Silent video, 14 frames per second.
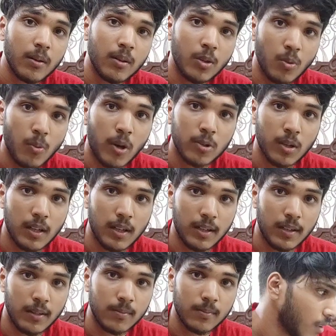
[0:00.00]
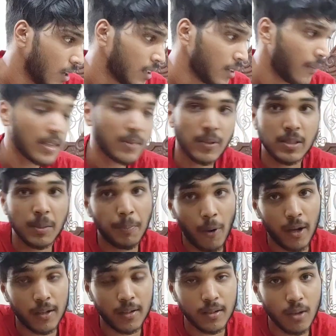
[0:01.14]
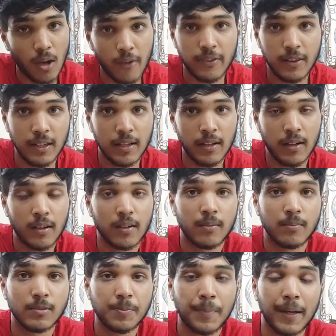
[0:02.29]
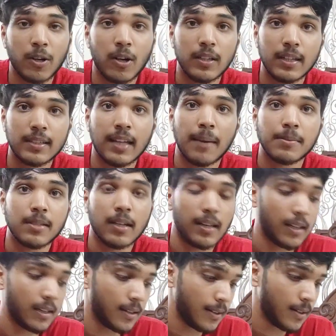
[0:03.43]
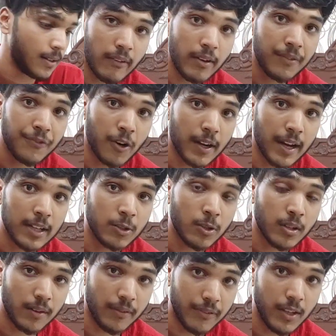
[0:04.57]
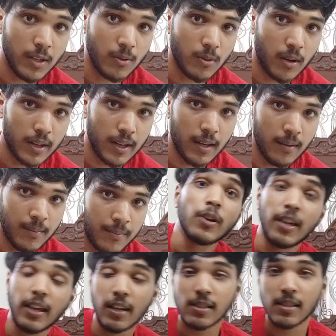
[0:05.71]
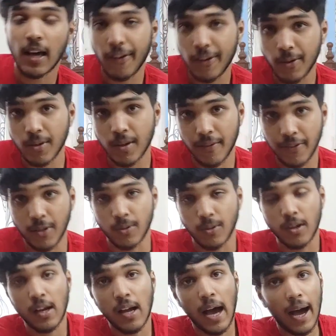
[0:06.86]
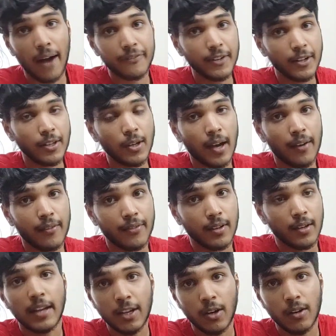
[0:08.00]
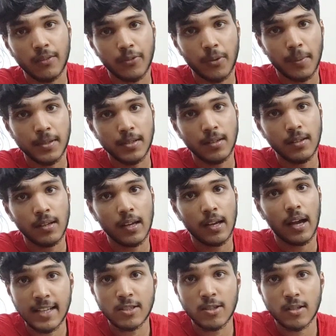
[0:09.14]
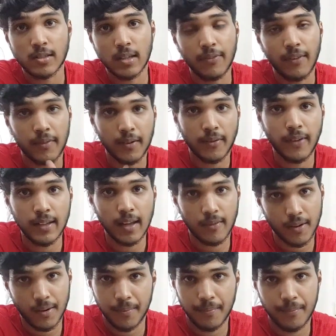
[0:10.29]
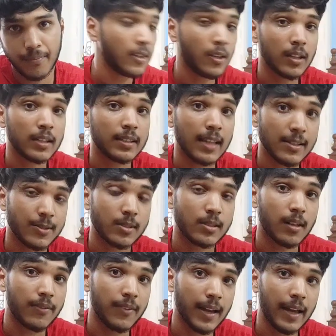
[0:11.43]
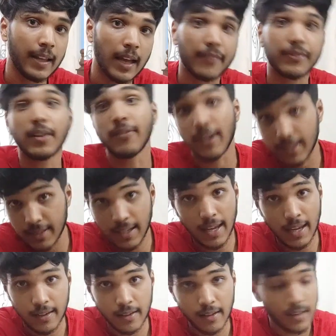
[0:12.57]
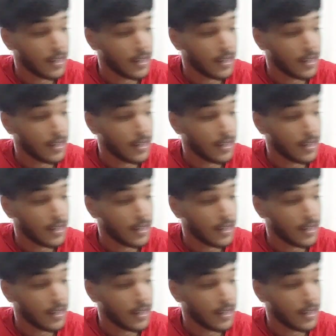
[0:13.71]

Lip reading: you want to learn. Otherwise, what's the point of spending all that time studying? Never forget to review, okay? So here's how you review. After you have read your information, test yourself after 1 hour. Then you're going to test yourself again after 1 day.